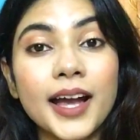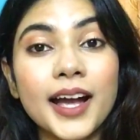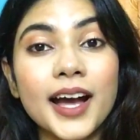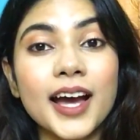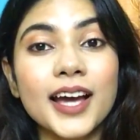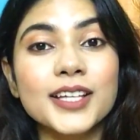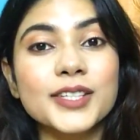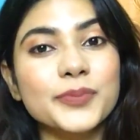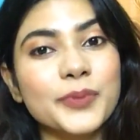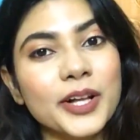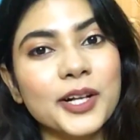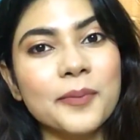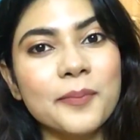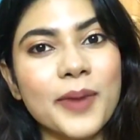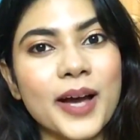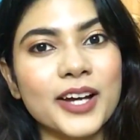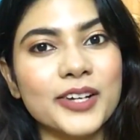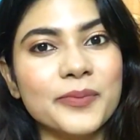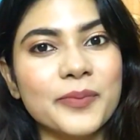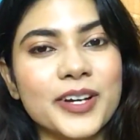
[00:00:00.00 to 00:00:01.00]
Hi guys, welcome
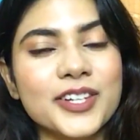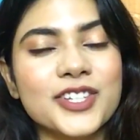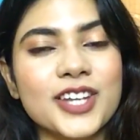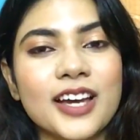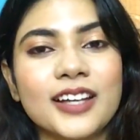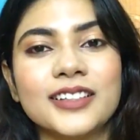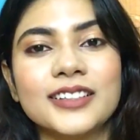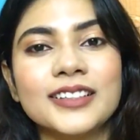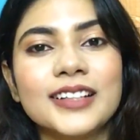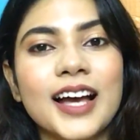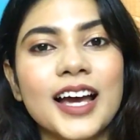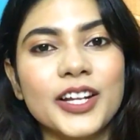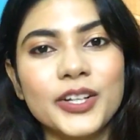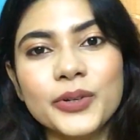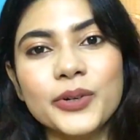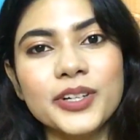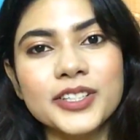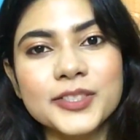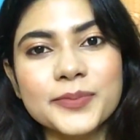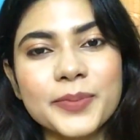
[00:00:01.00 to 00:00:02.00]
back to my channel. I
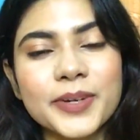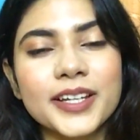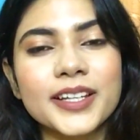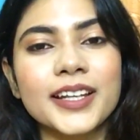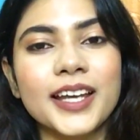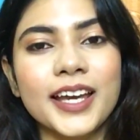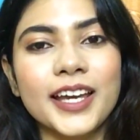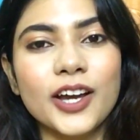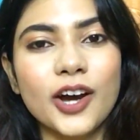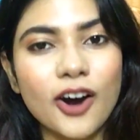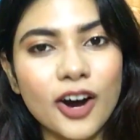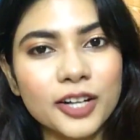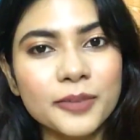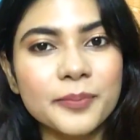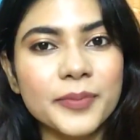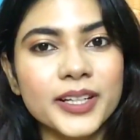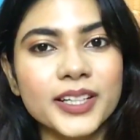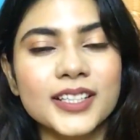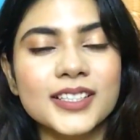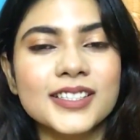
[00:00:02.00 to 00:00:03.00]
know it's been a hot
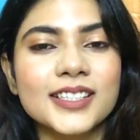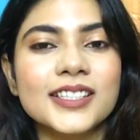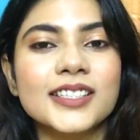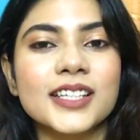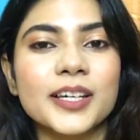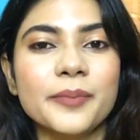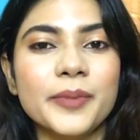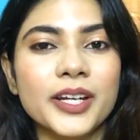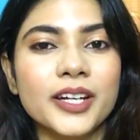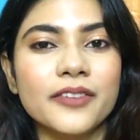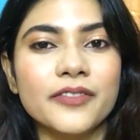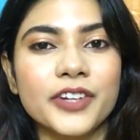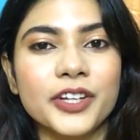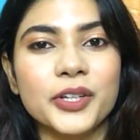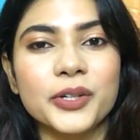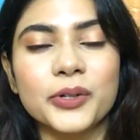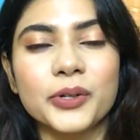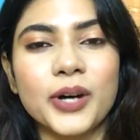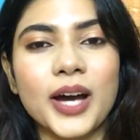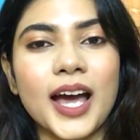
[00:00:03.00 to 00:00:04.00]
minute since I made a
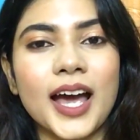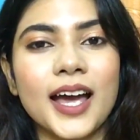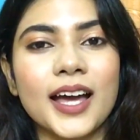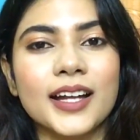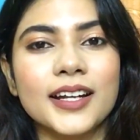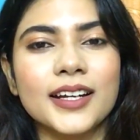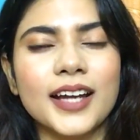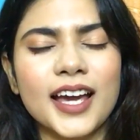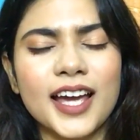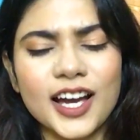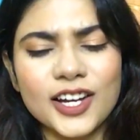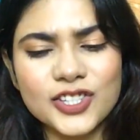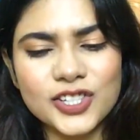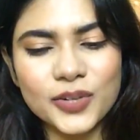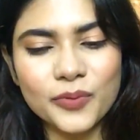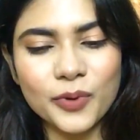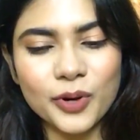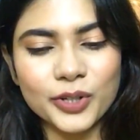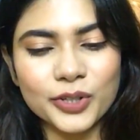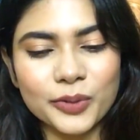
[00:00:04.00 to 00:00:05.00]
video, and I
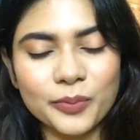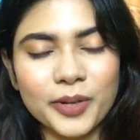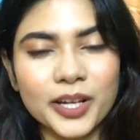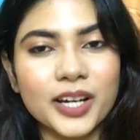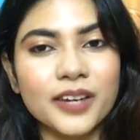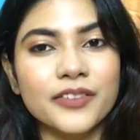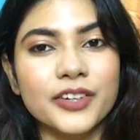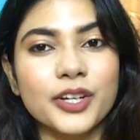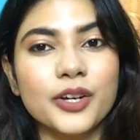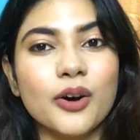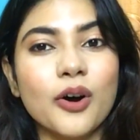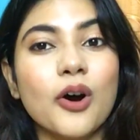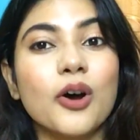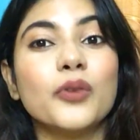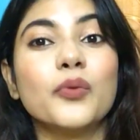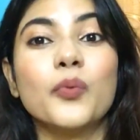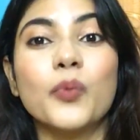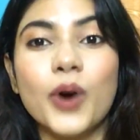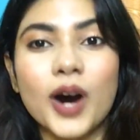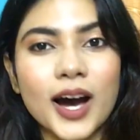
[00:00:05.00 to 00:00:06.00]
actually wanted to make a video
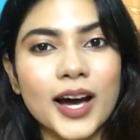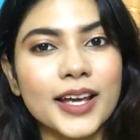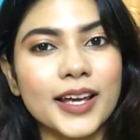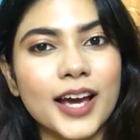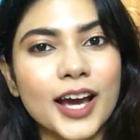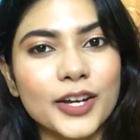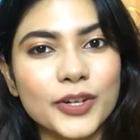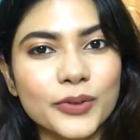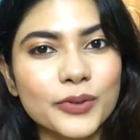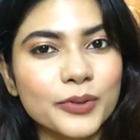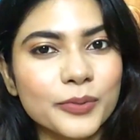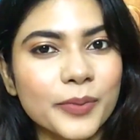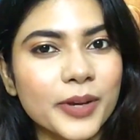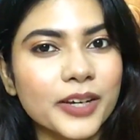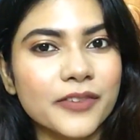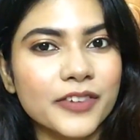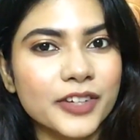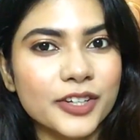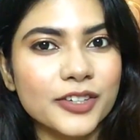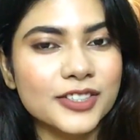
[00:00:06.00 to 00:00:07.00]
on why I don't
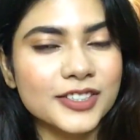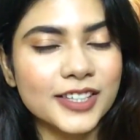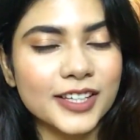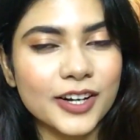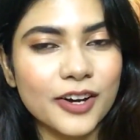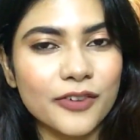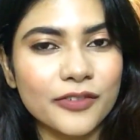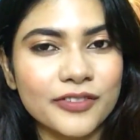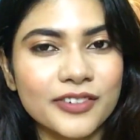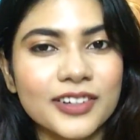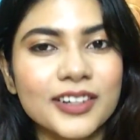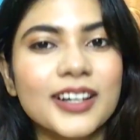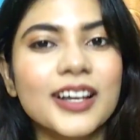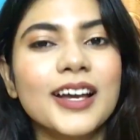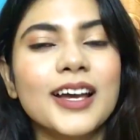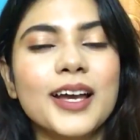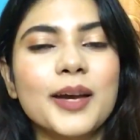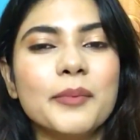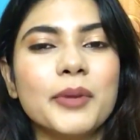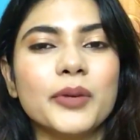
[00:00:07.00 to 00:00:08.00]
make videos that often,
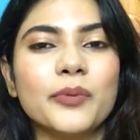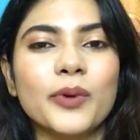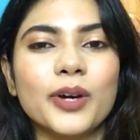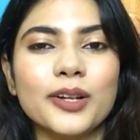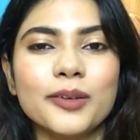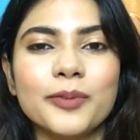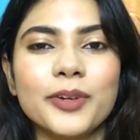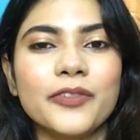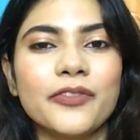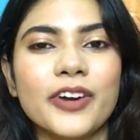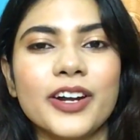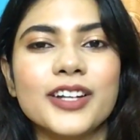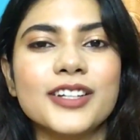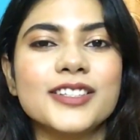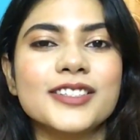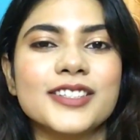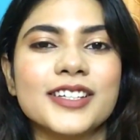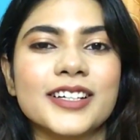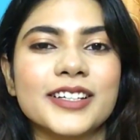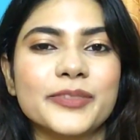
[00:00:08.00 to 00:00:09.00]
but one of my
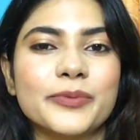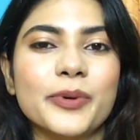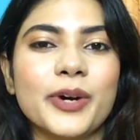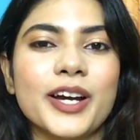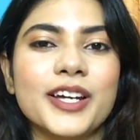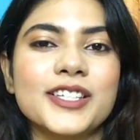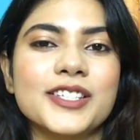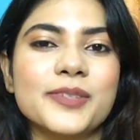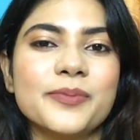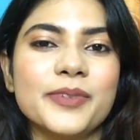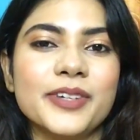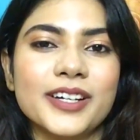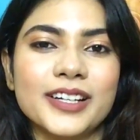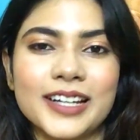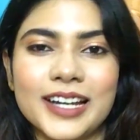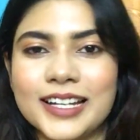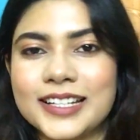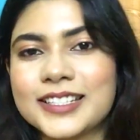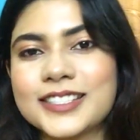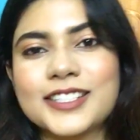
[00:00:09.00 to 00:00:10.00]
friends advised me
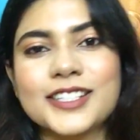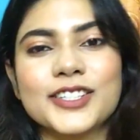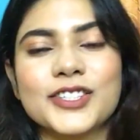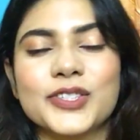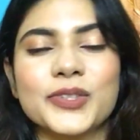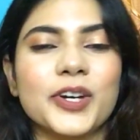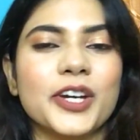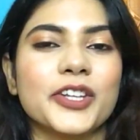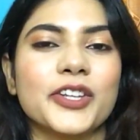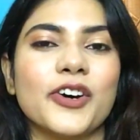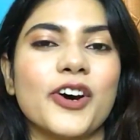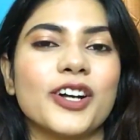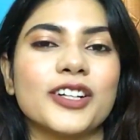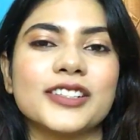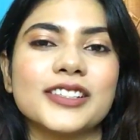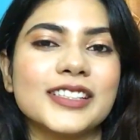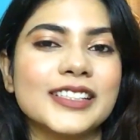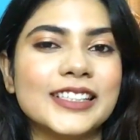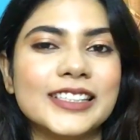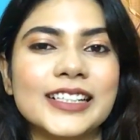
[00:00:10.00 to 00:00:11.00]
against it, so I
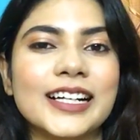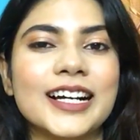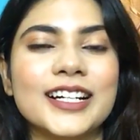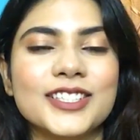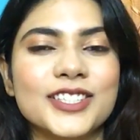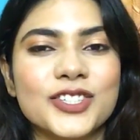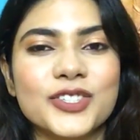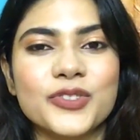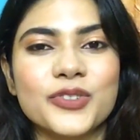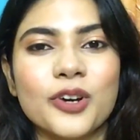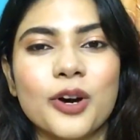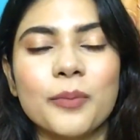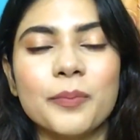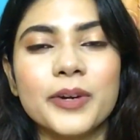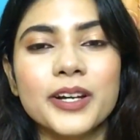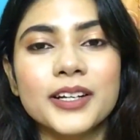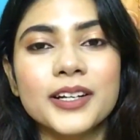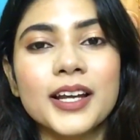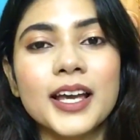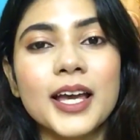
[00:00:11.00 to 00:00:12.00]
thought I'll just drop
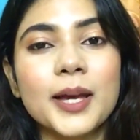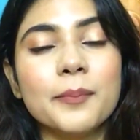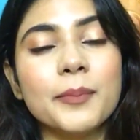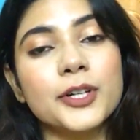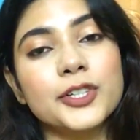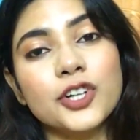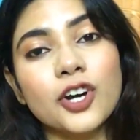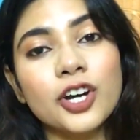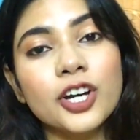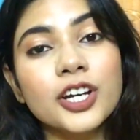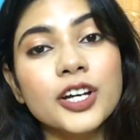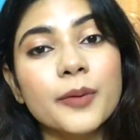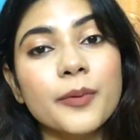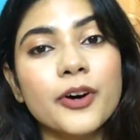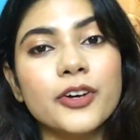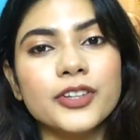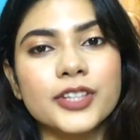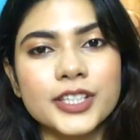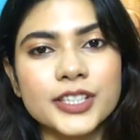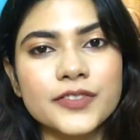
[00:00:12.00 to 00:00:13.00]
it. But talking
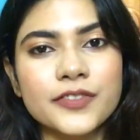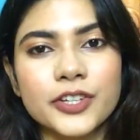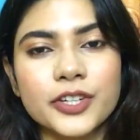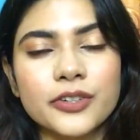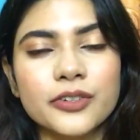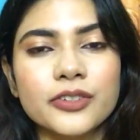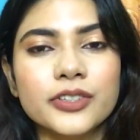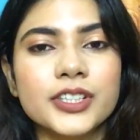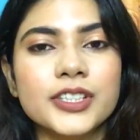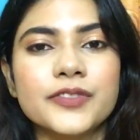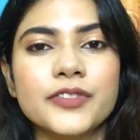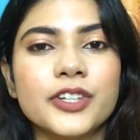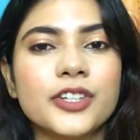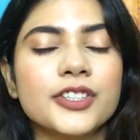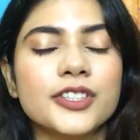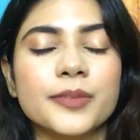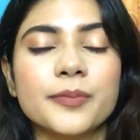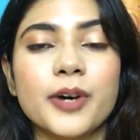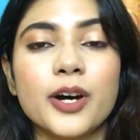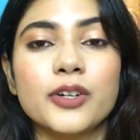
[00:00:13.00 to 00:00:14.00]
about this video
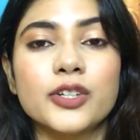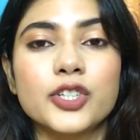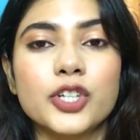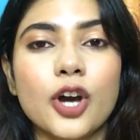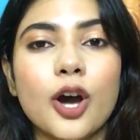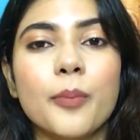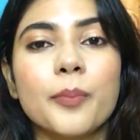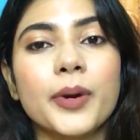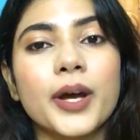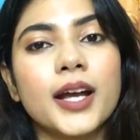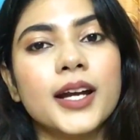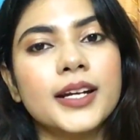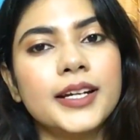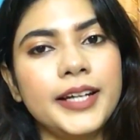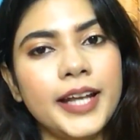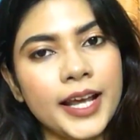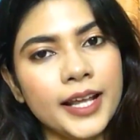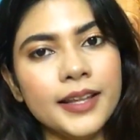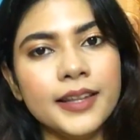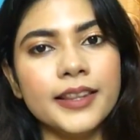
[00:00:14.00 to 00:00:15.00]
is about top
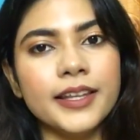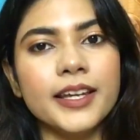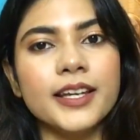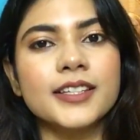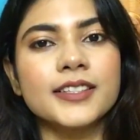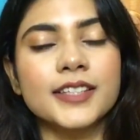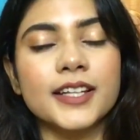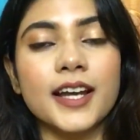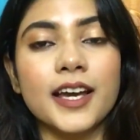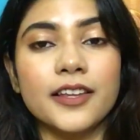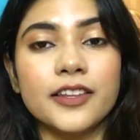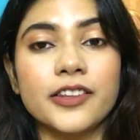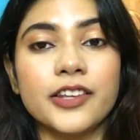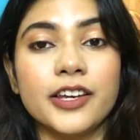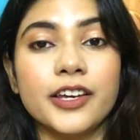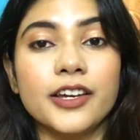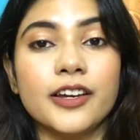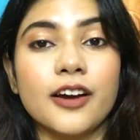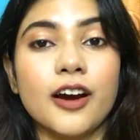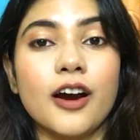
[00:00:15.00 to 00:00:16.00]
10 things that I
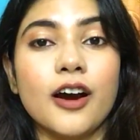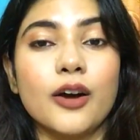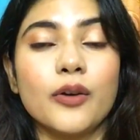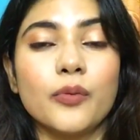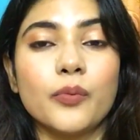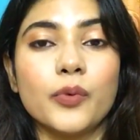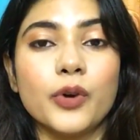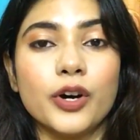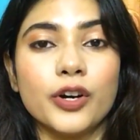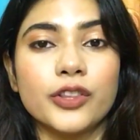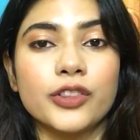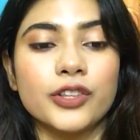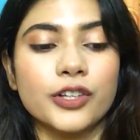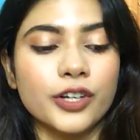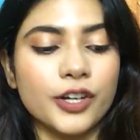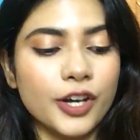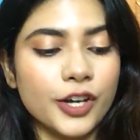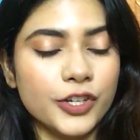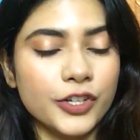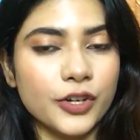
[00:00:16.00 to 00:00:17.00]
think are worth
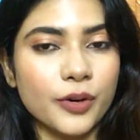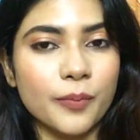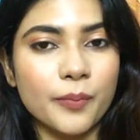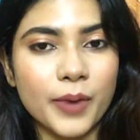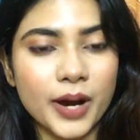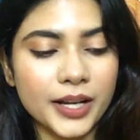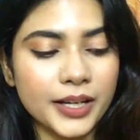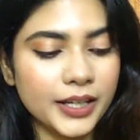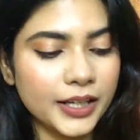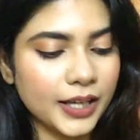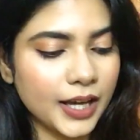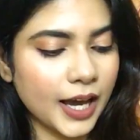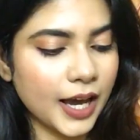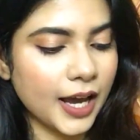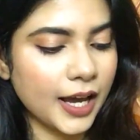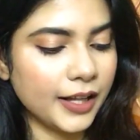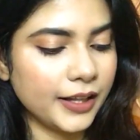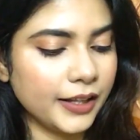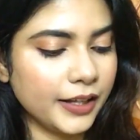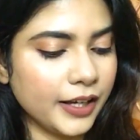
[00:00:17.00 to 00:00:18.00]
your money
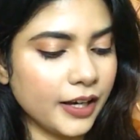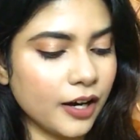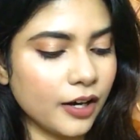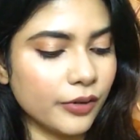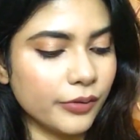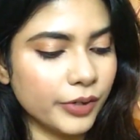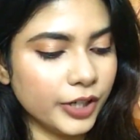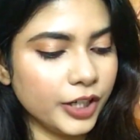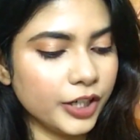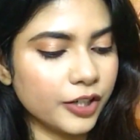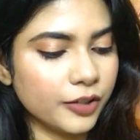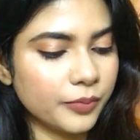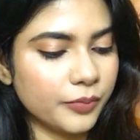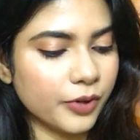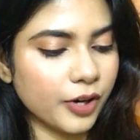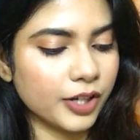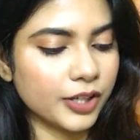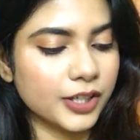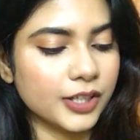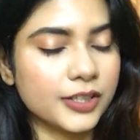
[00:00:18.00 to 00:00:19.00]
and they are really good
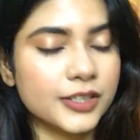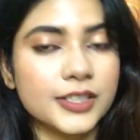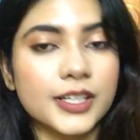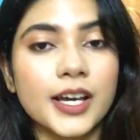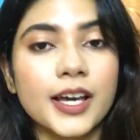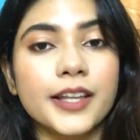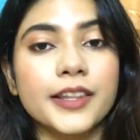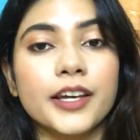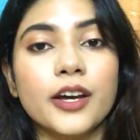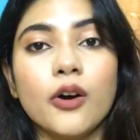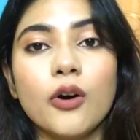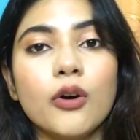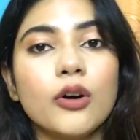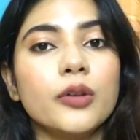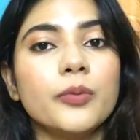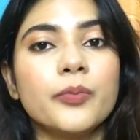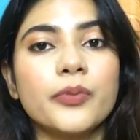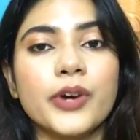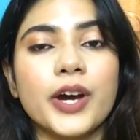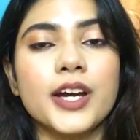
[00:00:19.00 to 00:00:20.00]
products. They are
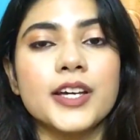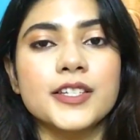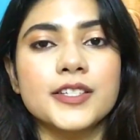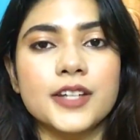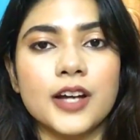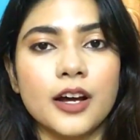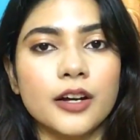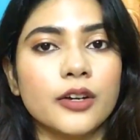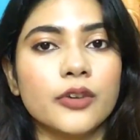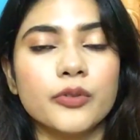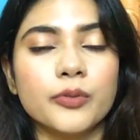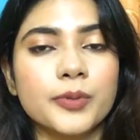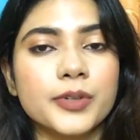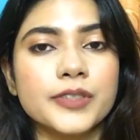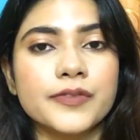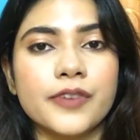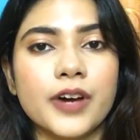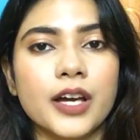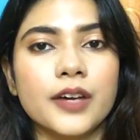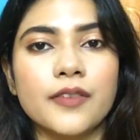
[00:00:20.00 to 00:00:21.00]
all priced under
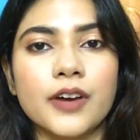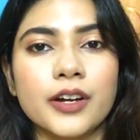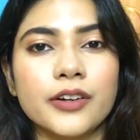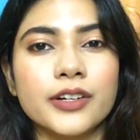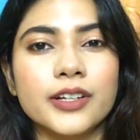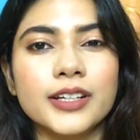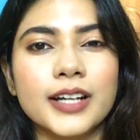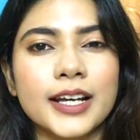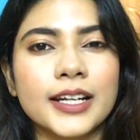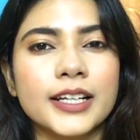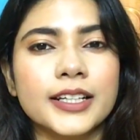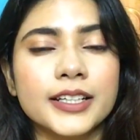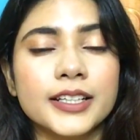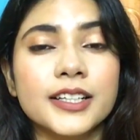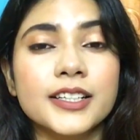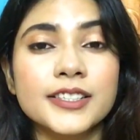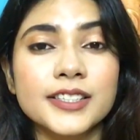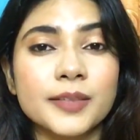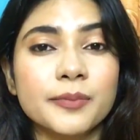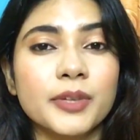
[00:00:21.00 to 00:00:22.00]
rupees 500, and I
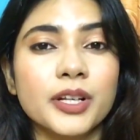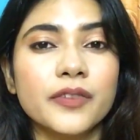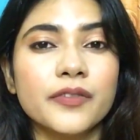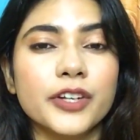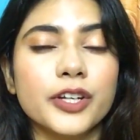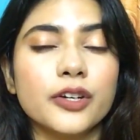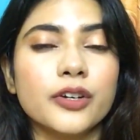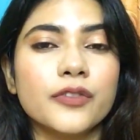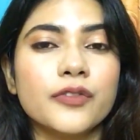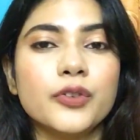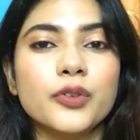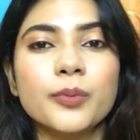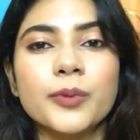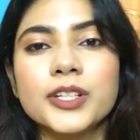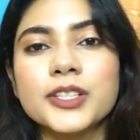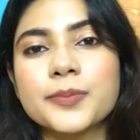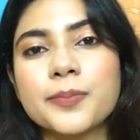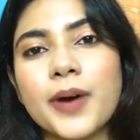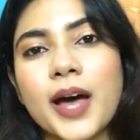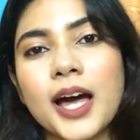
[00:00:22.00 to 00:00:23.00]
did a similar video a few
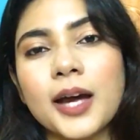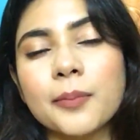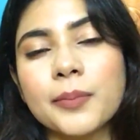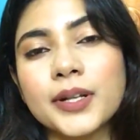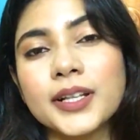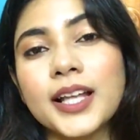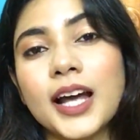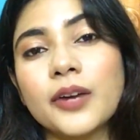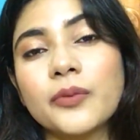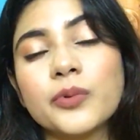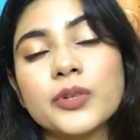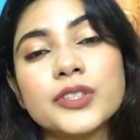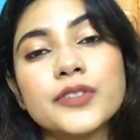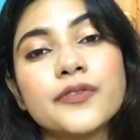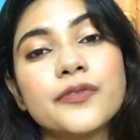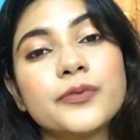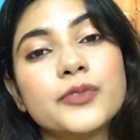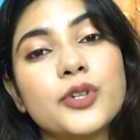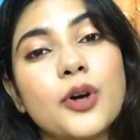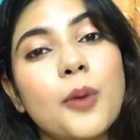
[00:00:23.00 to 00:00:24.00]
months back, but that was
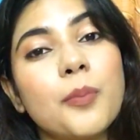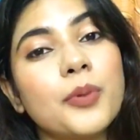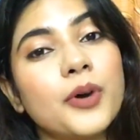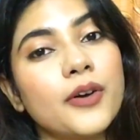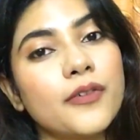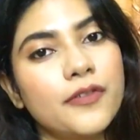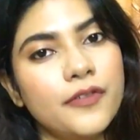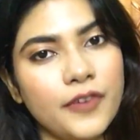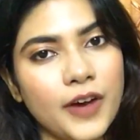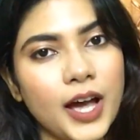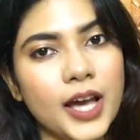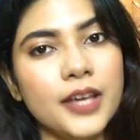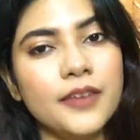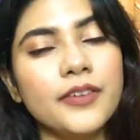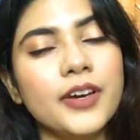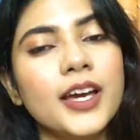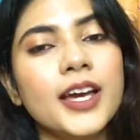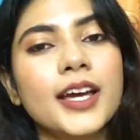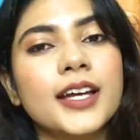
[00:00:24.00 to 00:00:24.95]
top 5.